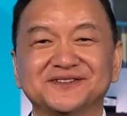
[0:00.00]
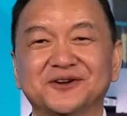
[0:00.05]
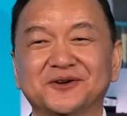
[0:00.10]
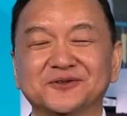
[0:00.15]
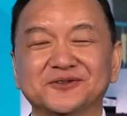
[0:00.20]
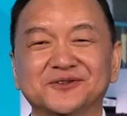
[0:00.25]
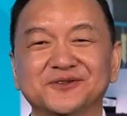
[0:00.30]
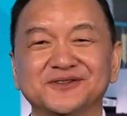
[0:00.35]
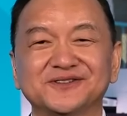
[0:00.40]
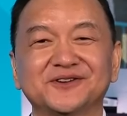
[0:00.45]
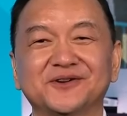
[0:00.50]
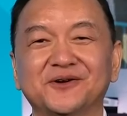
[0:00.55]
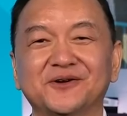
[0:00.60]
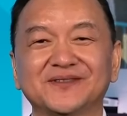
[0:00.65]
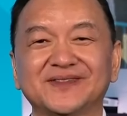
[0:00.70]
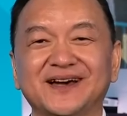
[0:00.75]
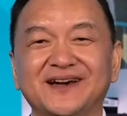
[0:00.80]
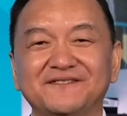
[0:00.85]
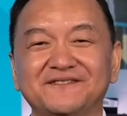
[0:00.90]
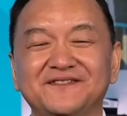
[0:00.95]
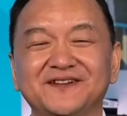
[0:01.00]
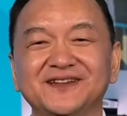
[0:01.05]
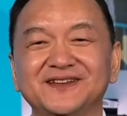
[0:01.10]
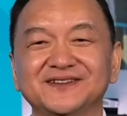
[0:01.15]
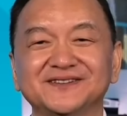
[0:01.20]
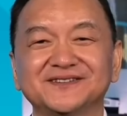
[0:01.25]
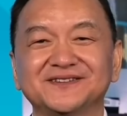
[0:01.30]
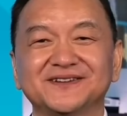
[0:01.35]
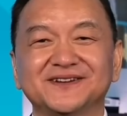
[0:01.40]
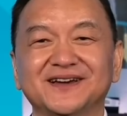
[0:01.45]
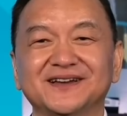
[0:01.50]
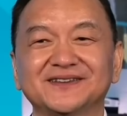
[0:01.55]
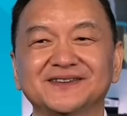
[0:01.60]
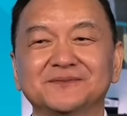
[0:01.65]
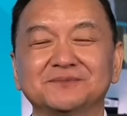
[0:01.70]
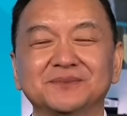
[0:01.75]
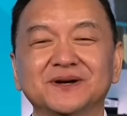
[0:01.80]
So it's all that feelings together.